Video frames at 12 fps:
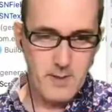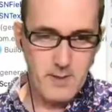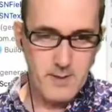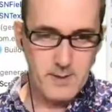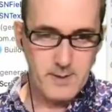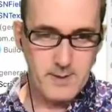
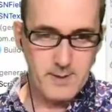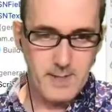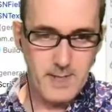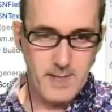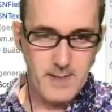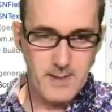
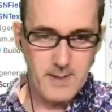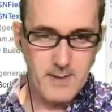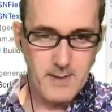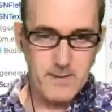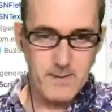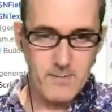Set,
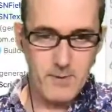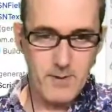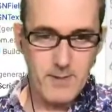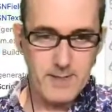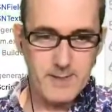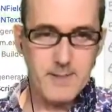where
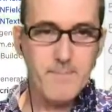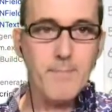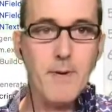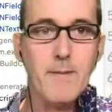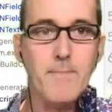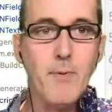is the
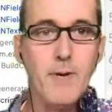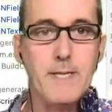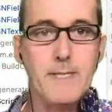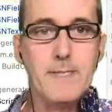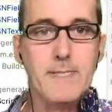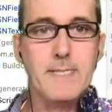breakpoint
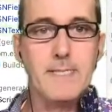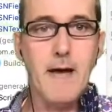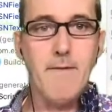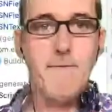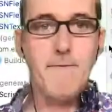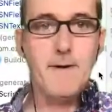
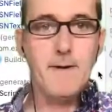stuff?